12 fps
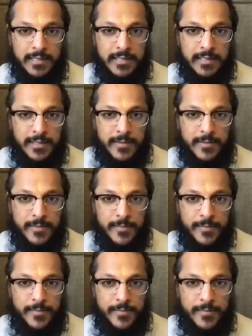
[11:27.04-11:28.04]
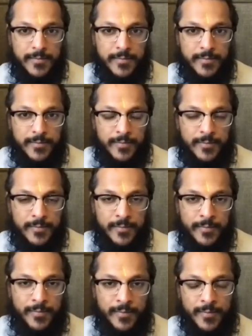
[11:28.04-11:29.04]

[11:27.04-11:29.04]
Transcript: Nothing is said.